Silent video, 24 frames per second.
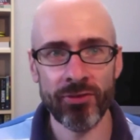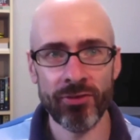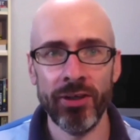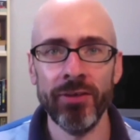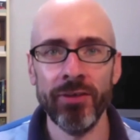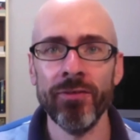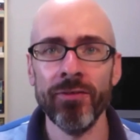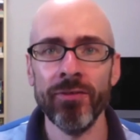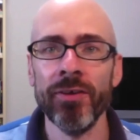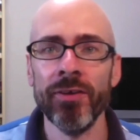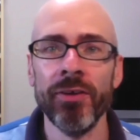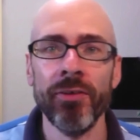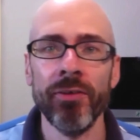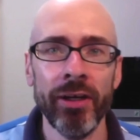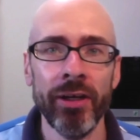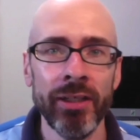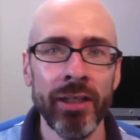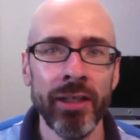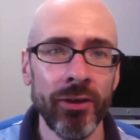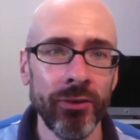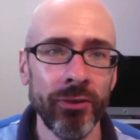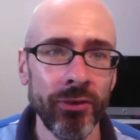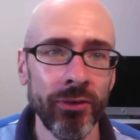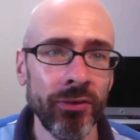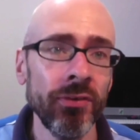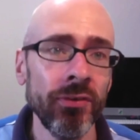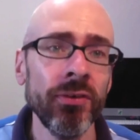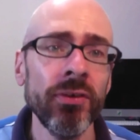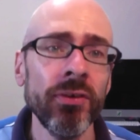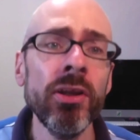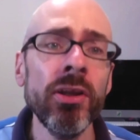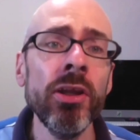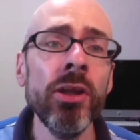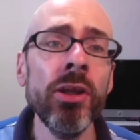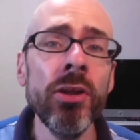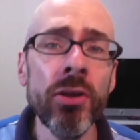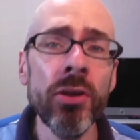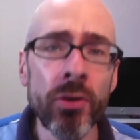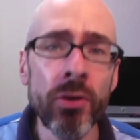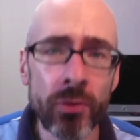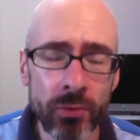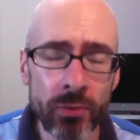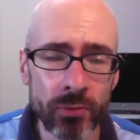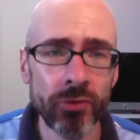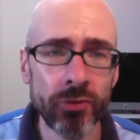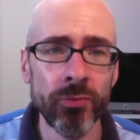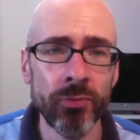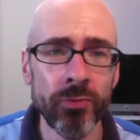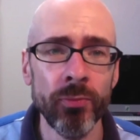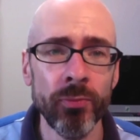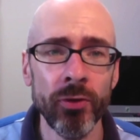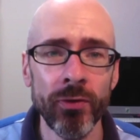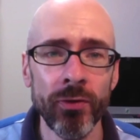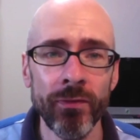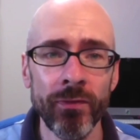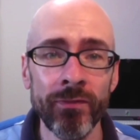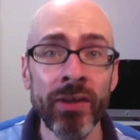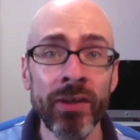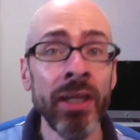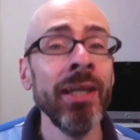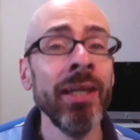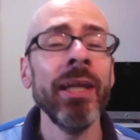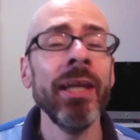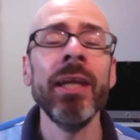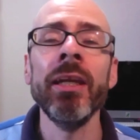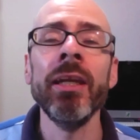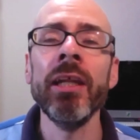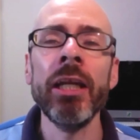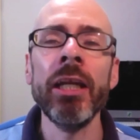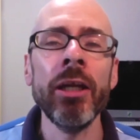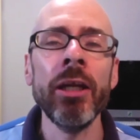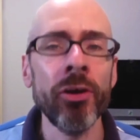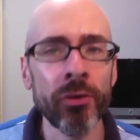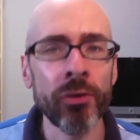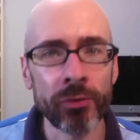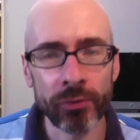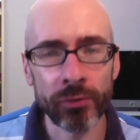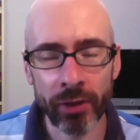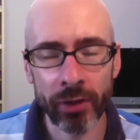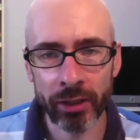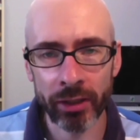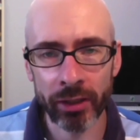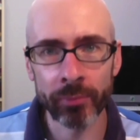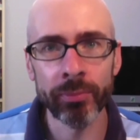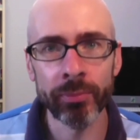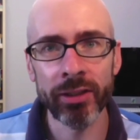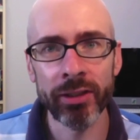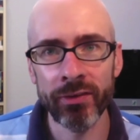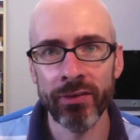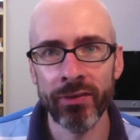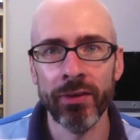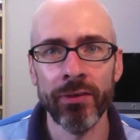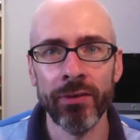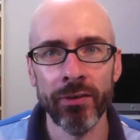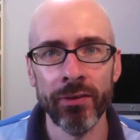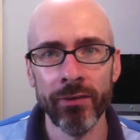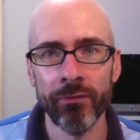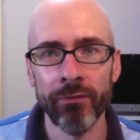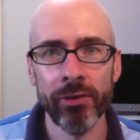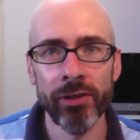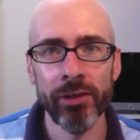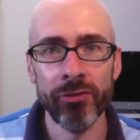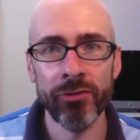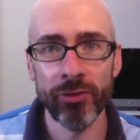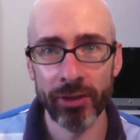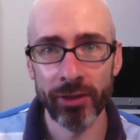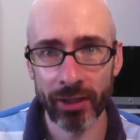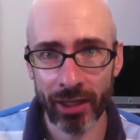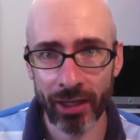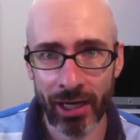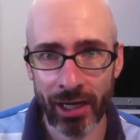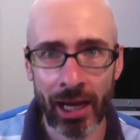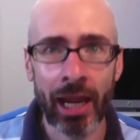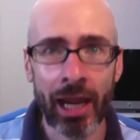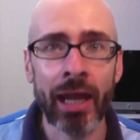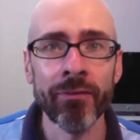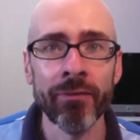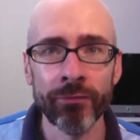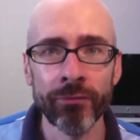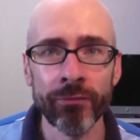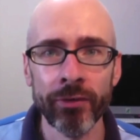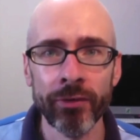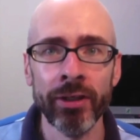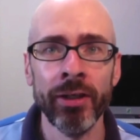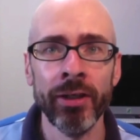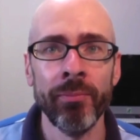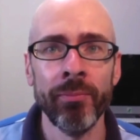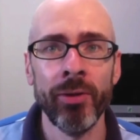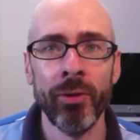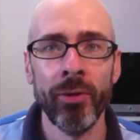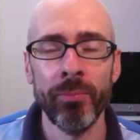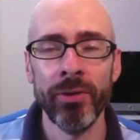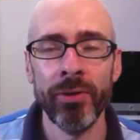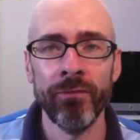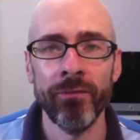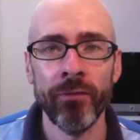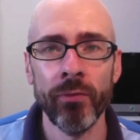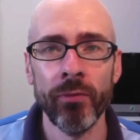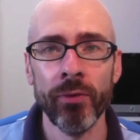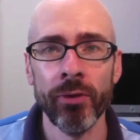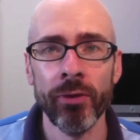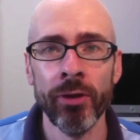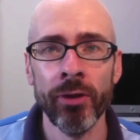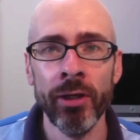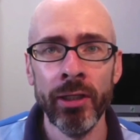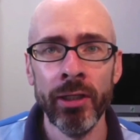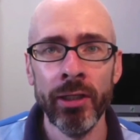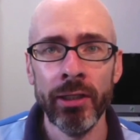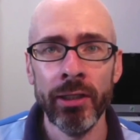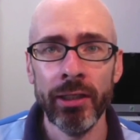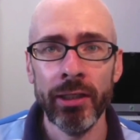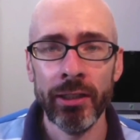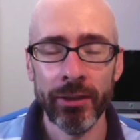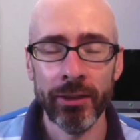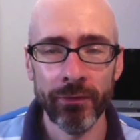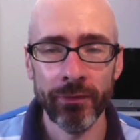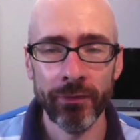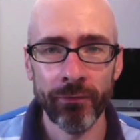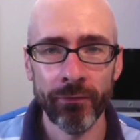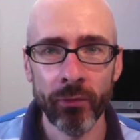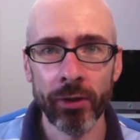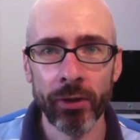is changing right now. This is a huge move in an incredibly sensitive region that I have written about before in the